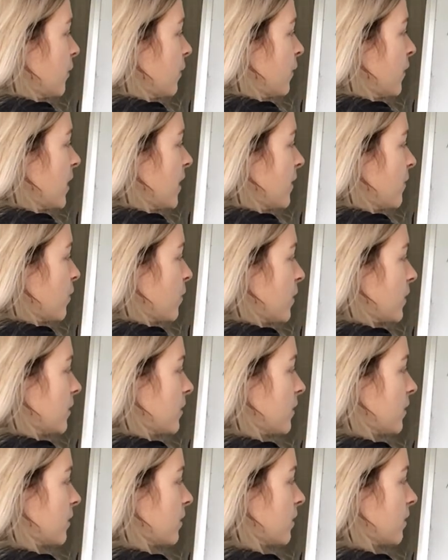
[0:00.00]
5
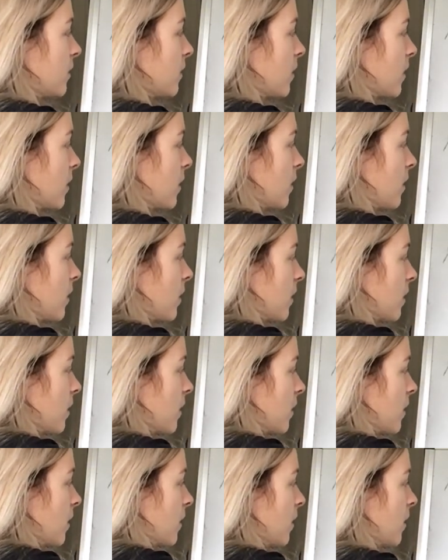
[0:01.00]
ones.
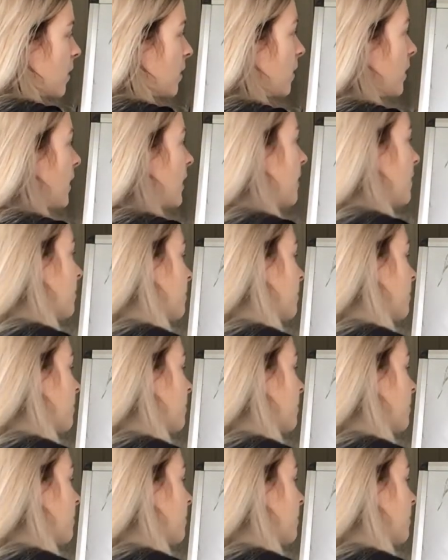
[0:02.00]
Okay.